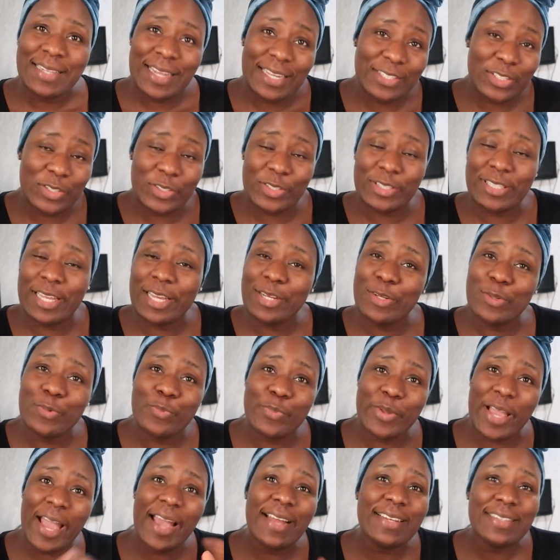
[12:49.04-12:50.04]
that's just to tell you
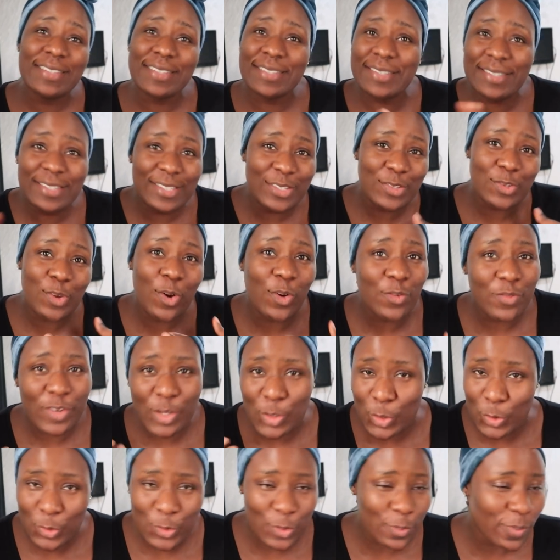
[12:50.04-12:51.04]
behind the scenes of a
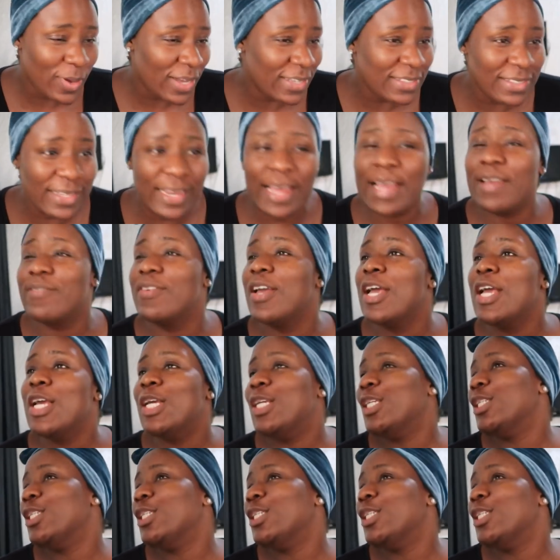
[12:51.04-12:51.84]
YouTuber's life.